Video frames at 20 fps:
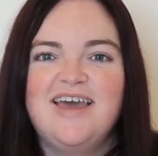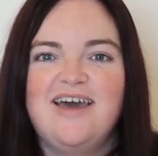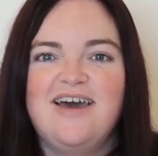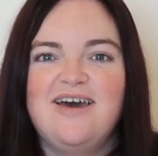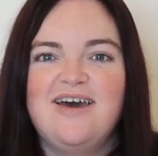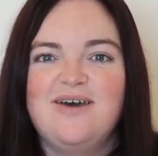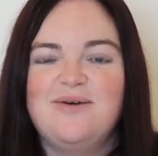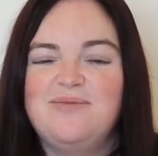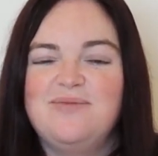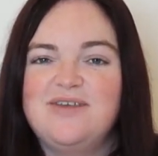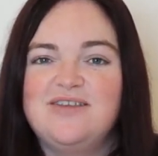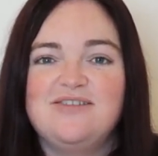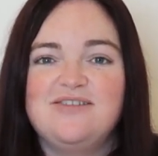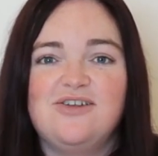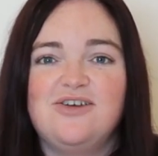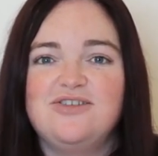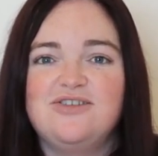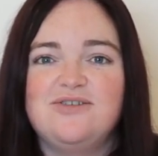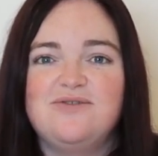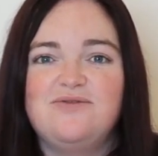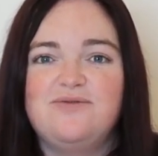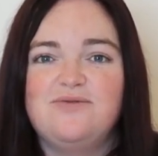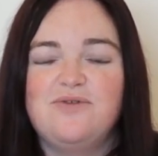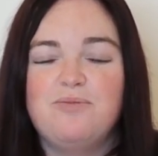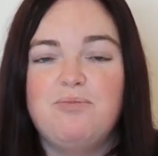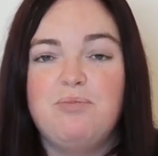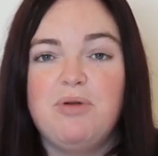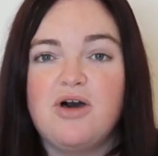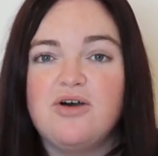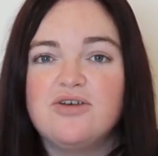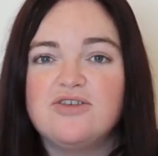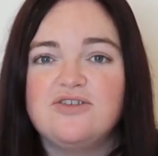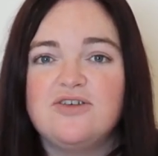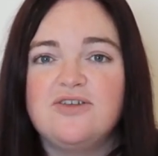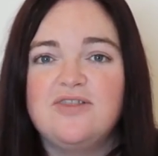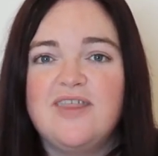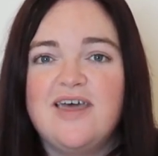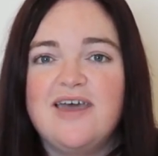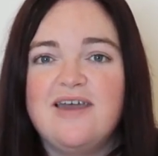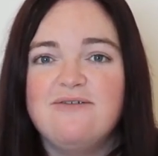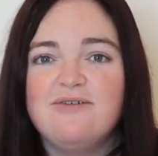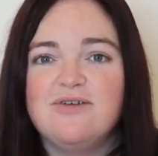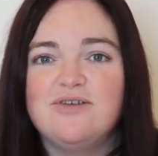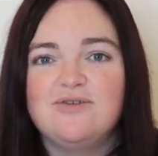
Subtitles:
There's lots of blogs on there